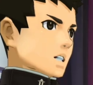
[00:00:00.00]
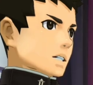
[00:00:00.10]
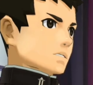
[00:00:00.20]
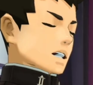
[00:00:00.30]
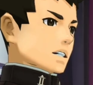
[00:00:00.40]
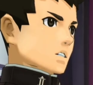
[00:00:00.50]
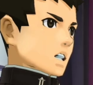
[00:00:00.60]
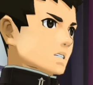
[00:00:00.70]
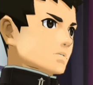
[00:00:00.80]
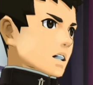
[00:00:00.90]
You have assured
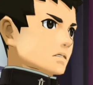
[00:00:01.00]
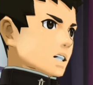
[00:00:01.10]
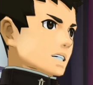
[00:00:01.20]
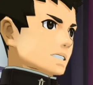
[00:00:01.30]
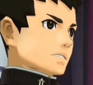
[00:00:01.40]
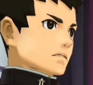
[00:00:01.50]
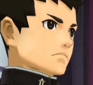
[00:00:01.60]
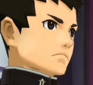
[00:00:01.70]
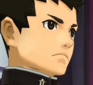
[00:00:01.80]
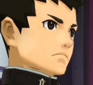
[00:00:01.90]
the court with
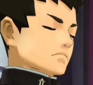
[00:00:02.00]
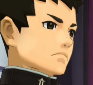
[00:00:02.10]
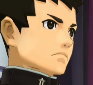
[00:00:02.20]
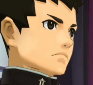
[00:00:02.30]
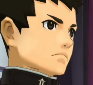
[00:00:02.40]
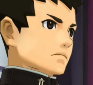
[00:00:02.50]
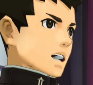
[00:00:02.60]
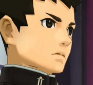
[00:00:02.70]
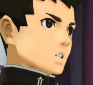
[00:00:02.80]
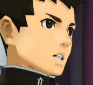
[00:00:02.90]
unwavering
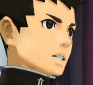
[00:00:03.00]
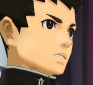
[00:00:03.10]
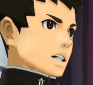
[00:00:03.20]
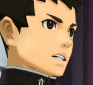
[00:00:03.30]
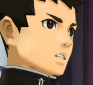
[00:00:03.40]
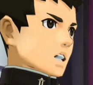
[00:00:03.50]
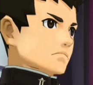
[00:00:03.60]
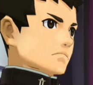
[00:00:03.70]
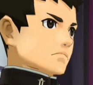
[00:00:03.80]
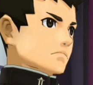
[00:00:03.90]
self-confidence that the victim was
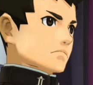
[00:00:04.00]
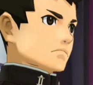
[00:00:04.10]
dining